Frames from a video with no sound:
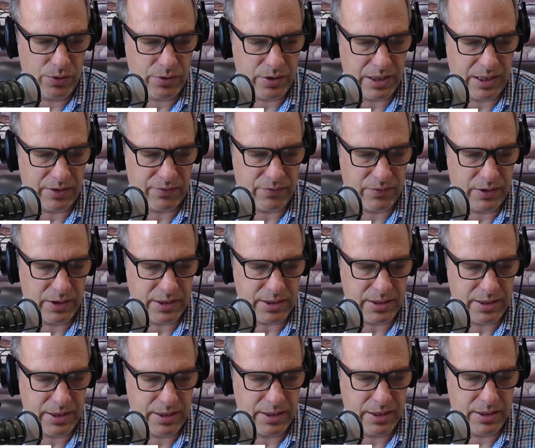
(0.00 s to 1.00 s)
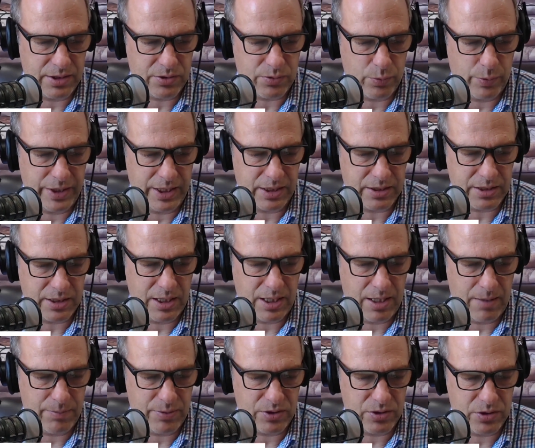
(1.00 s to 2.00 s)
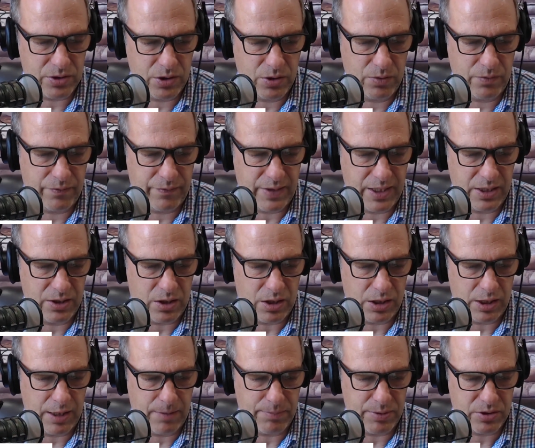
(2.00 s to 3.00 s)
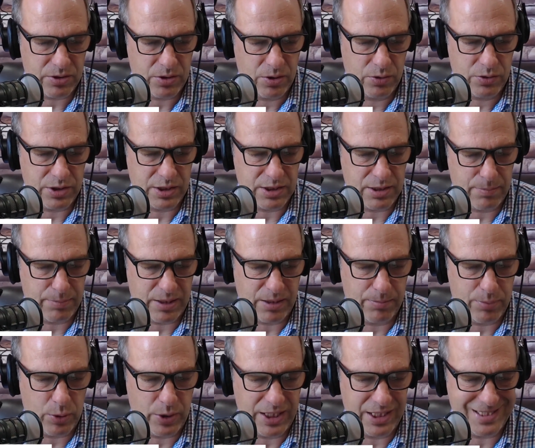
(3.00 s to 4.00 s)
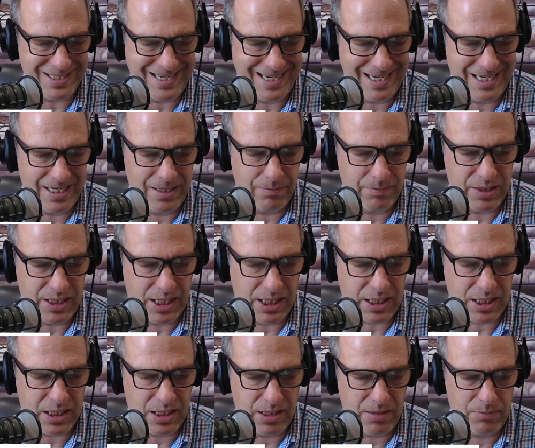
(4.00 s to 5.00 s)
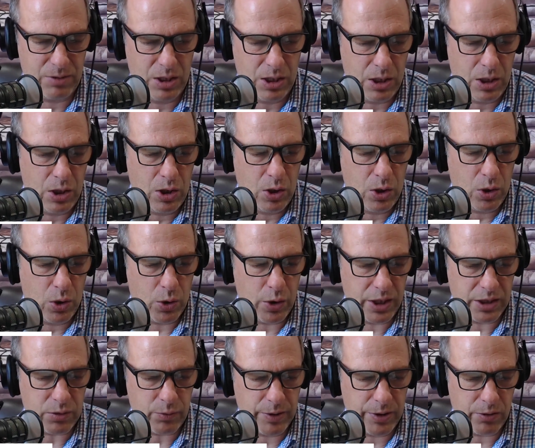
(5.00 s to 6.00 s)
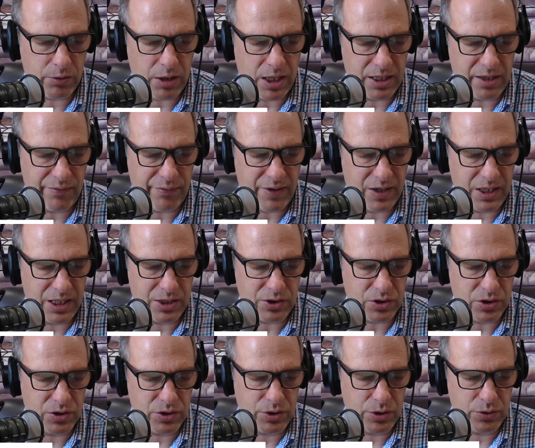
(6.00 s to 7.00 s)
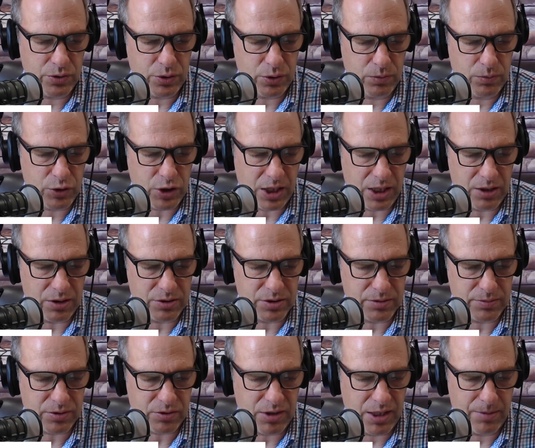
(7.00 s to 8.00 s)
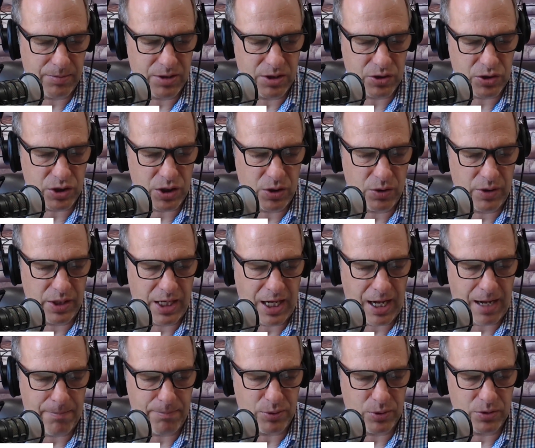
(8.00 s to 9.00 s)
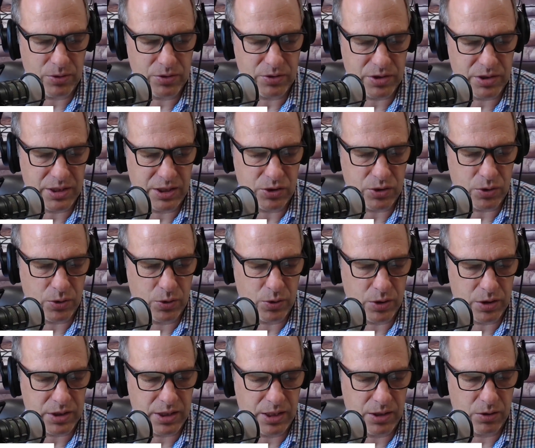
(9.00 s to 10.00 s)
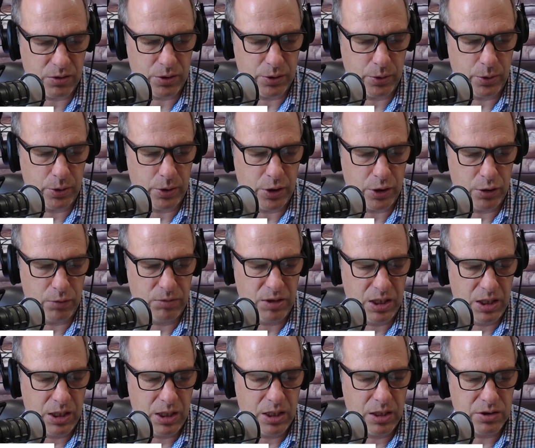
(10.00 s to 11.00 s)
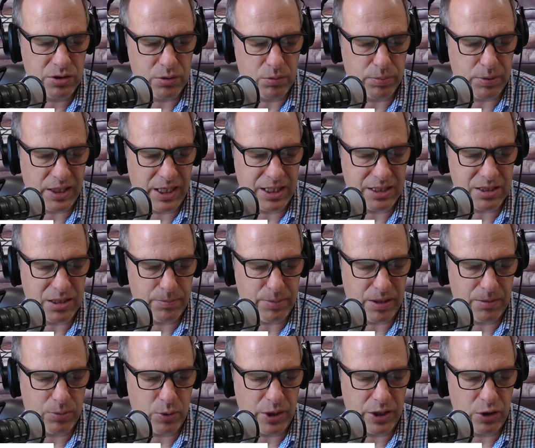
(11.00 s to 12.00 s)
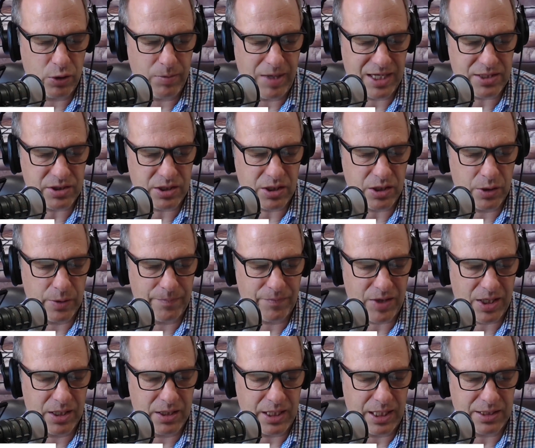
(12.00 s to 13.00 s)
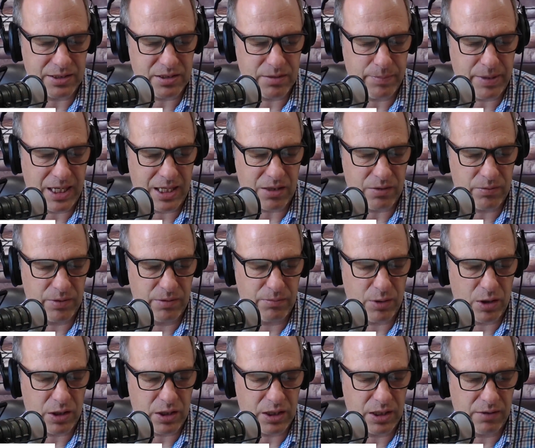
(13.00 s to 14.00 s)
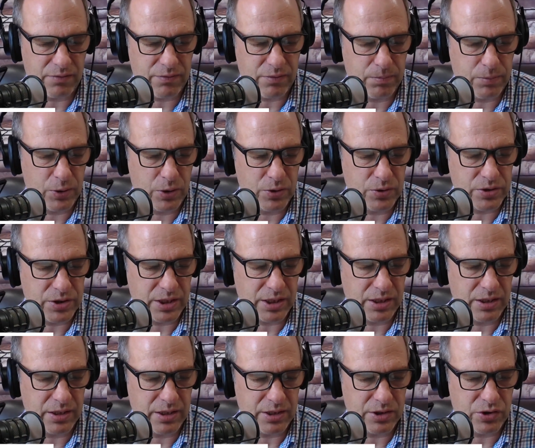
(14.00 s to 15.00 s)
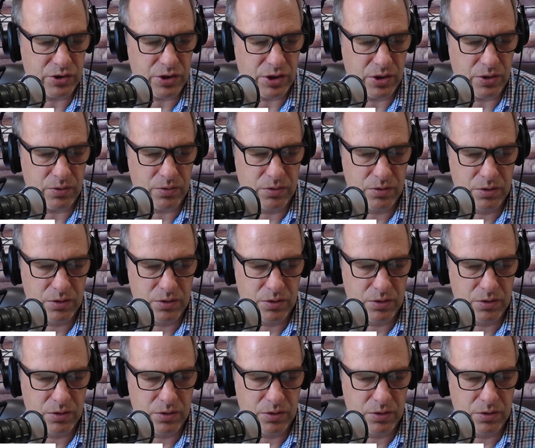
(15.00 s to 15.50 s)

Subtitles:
Thanks for listening to this week's episode. Find all episodes at tippingpointsnm.com or at the Rio Grande Foundation's YouTube channel. Subscribe to the show at Apple, Stitcher, or tell Google Home to play Tipping Point New Mexico. Thanks to Path 3 Marketing for producing this show.